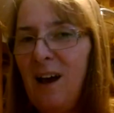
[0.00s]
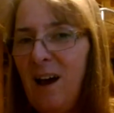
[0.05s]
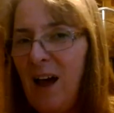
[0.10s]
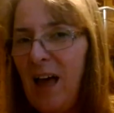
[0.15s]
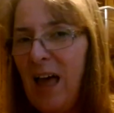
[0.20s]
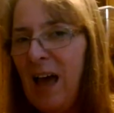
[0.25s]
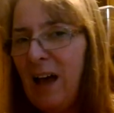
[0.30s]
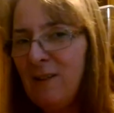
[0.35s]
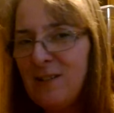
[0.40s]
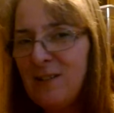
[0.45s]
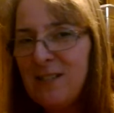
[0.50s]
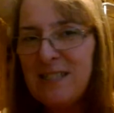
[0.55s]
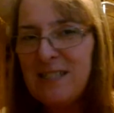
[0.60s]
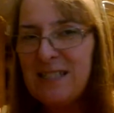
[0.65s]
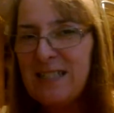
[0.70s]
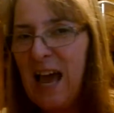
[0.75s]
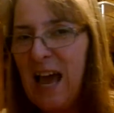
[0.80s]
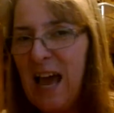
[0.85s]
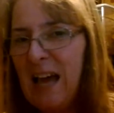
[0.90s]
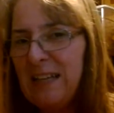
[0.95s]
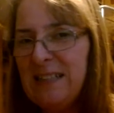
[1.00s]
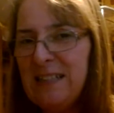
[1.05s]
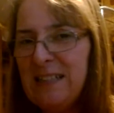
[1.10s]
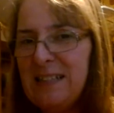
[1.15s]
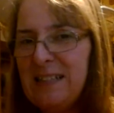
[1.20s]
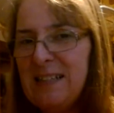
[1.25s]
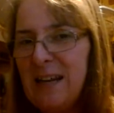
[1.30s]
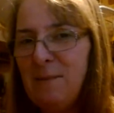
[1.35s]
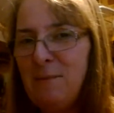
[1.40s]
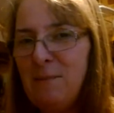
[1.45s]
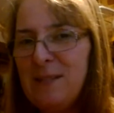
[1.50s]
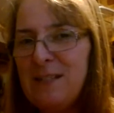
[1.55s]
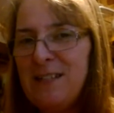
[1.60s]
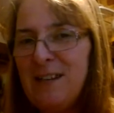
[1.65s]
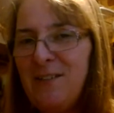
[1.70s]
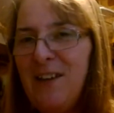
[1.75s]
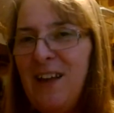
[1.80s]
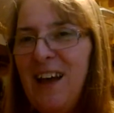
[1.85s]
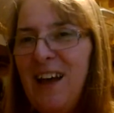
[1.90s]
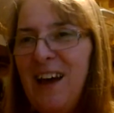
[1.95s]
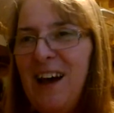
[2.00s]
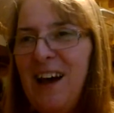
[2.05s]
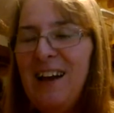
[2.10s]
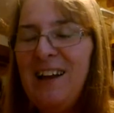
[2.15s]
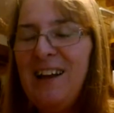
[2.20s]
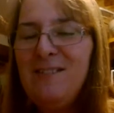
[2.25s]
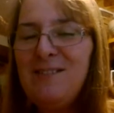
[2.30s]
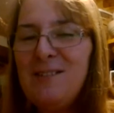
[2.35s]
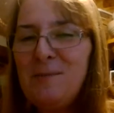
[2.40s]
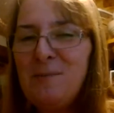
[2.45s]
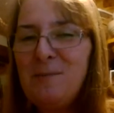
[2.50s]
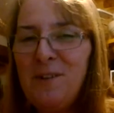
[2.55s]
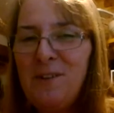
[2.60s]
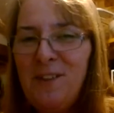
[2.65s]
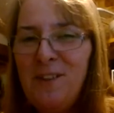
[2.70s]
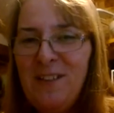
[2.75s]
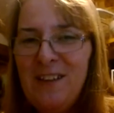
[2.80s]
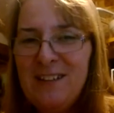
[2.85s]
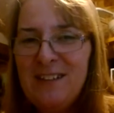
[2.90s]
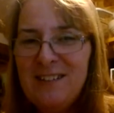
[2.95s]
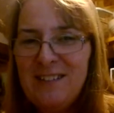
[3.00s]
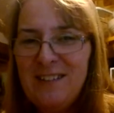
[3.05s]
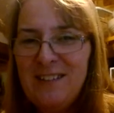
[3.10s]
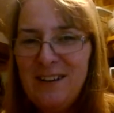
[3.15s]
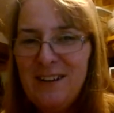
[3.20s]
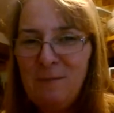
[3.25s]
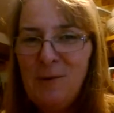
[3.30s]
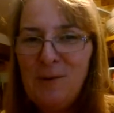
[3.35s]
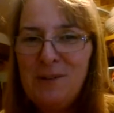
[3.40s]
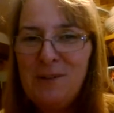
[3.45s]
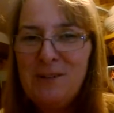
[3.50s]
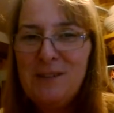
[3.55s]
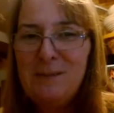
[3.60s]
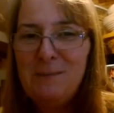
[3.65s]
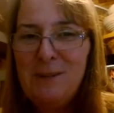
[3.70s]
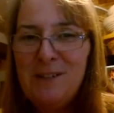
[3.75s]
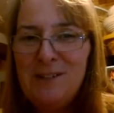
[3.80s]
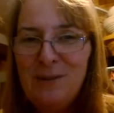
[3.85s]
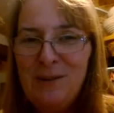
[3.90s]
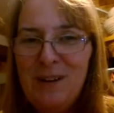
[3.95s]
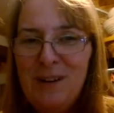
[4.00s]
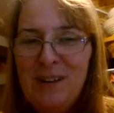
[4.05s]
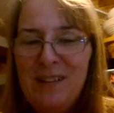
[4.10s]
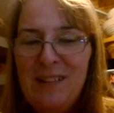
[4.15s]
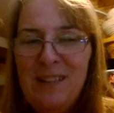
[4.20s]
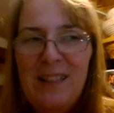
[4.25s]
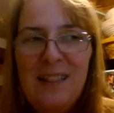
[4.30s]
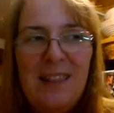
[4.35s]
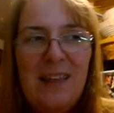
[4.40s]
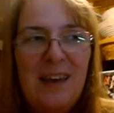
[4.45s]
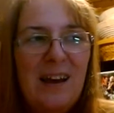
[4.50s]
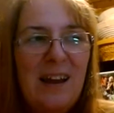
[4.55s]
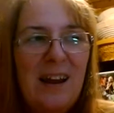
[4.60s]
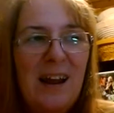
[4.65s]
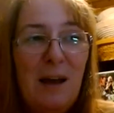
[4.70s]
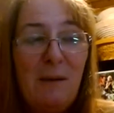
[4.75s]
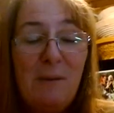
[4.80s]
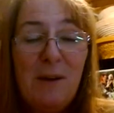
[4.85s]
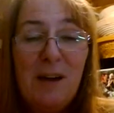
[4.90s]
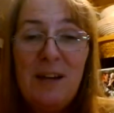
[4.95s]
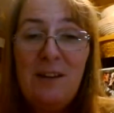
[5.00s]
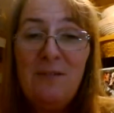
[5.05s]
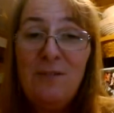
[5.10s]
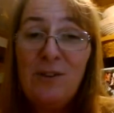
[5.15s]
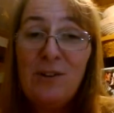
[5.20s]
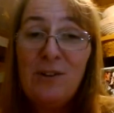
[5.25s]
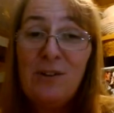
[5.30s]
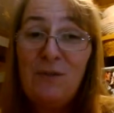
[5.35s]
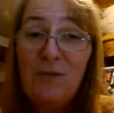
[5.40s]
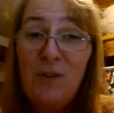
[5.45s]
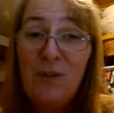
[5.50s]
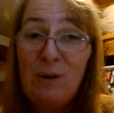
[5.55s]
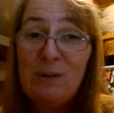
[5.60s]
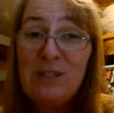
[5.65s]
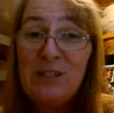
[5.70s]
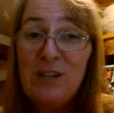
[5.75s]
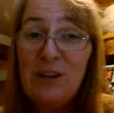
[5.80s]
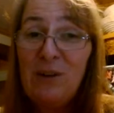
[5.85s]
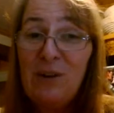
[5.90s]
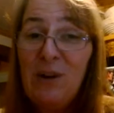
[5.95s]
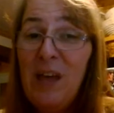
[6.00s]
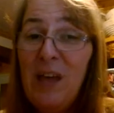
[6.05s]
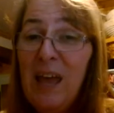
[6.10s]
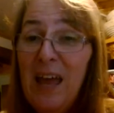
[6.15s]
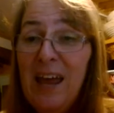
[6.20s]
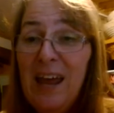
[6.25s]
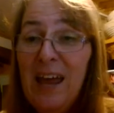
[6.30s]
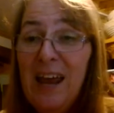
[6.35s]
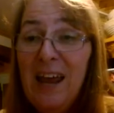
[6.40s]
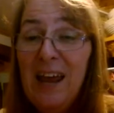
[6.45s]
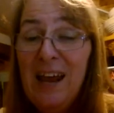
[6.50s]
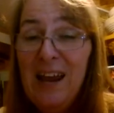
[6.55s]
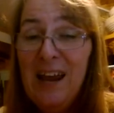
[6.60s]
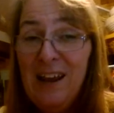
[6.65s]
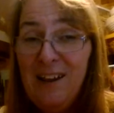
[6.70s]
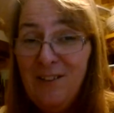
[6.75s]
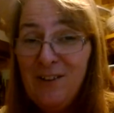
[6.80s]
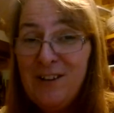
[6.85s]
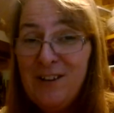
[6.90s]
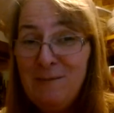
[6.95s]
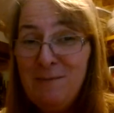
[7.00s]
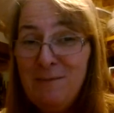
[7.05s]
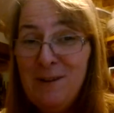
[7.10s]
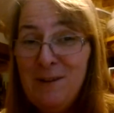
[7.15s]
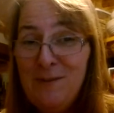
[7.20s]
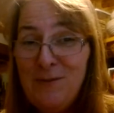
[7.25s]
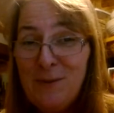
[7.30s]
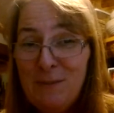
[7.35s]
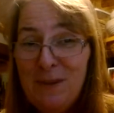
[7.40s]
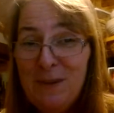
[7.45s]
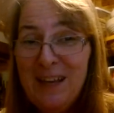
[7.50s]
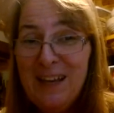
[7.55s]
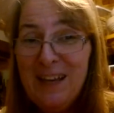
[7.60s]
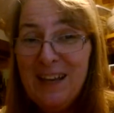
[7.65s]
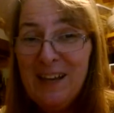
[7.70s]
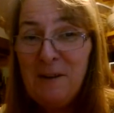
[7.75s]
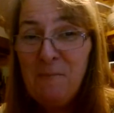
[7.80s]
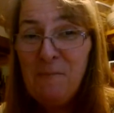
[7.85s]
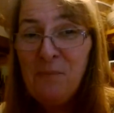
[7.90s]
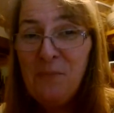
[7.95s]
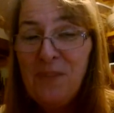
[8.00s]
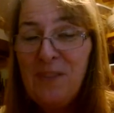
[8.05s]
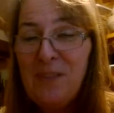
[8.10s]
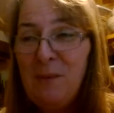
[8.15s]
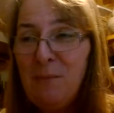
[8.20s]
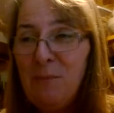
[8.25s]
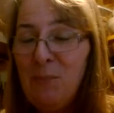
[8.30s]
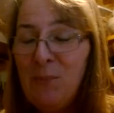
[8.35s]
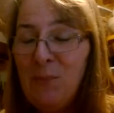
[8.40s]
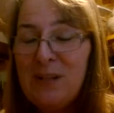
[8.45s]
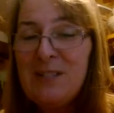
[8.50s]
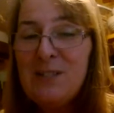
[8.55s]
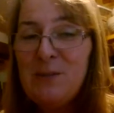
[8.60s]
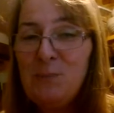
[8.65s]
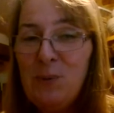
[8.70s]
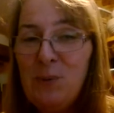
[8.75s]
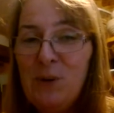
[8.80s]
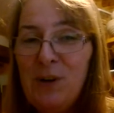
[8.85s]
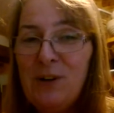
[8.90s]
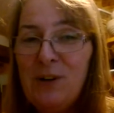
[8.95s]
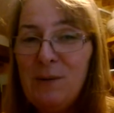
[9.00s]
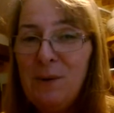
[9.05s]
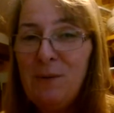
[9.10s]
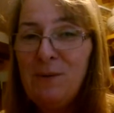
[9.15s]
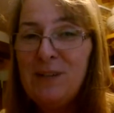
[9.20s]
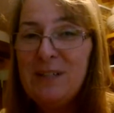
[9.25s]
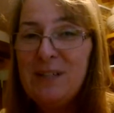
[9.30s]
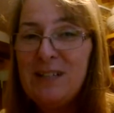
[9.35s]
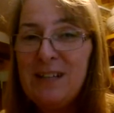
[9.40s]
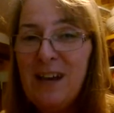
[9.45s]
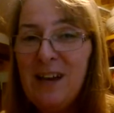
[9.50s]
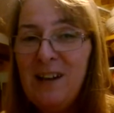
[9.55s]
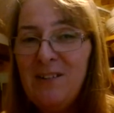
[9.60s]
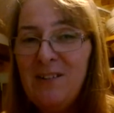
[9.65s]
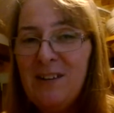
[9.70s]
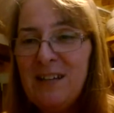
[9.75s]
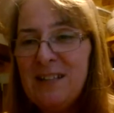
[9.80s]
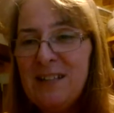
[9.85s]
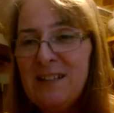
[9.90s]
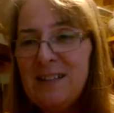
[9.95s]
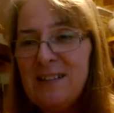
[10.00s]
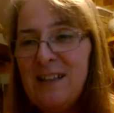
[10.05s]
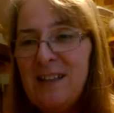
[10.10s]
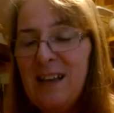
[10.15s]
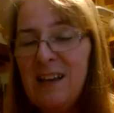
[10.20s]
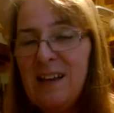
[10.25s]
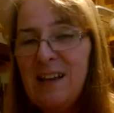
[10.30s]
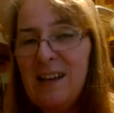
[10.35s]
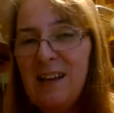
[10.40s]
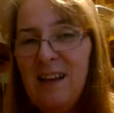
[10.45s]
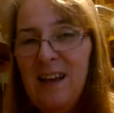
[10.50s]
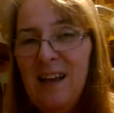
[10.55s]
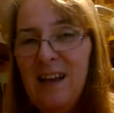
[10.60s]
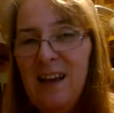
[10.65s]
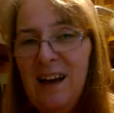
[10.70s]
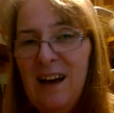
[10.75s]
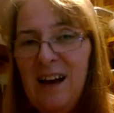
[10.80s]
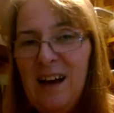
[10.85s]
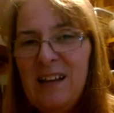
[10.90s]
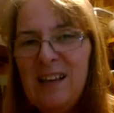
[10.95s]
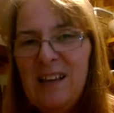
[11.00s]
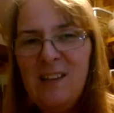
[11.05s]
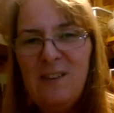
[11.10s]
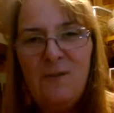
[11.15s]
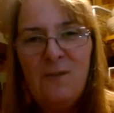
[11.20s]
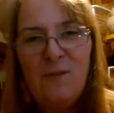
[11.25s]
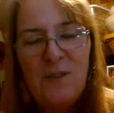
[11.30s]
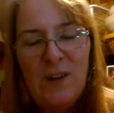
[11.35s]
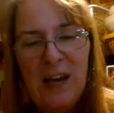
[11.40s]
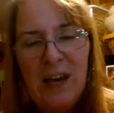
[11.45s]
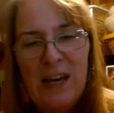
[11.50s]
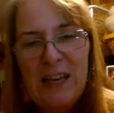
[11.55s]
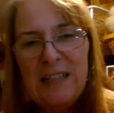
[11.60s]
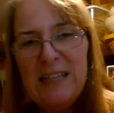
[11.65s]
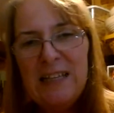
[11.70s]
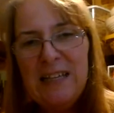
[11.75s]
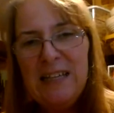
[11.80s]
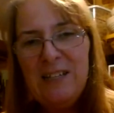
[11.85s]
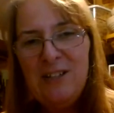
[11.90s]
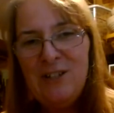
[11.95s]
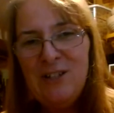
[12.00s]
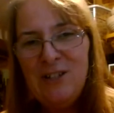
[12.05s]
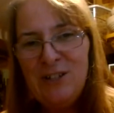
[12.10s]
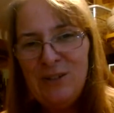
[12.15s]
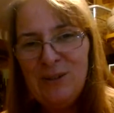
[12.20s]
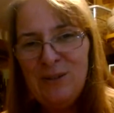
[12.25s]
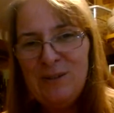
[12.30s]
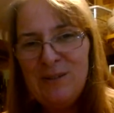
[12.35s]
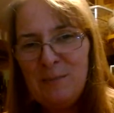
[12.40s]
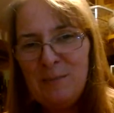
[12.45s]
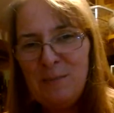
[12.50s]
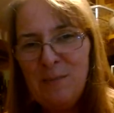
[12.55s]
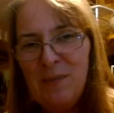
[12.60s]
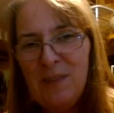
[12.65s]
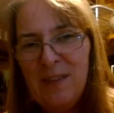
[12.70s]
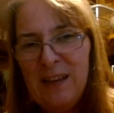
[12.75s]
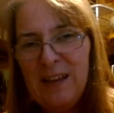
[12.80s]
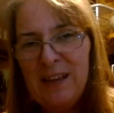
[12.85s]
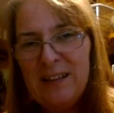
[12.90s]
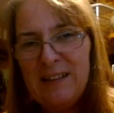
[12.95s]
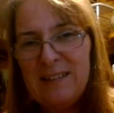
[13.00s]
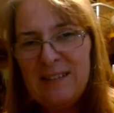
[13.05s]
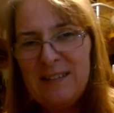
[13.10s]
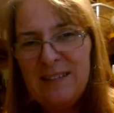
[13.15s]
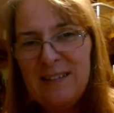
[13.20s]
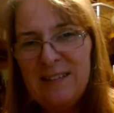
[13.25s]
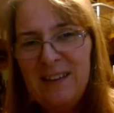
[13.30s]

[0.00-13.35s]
outside this type of stuff. I have some other things that I'm going to be doing that I'm kind of looking forward to, and they're going to be for me. The best part about retiring is like I can finally do some things